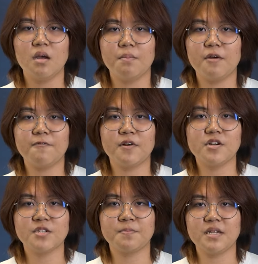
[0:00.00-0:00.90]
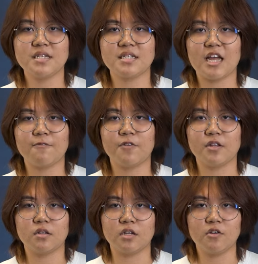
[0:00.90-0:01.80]
But first, please stand for
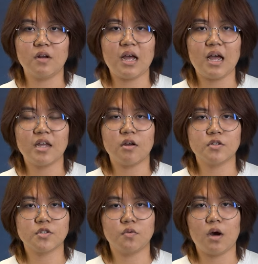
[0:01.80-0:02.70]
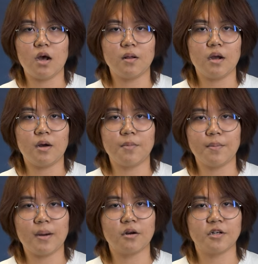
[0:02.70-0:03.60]
the Hilo High School alma
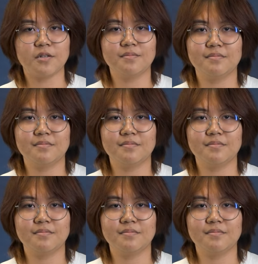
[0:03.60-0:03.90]
mater.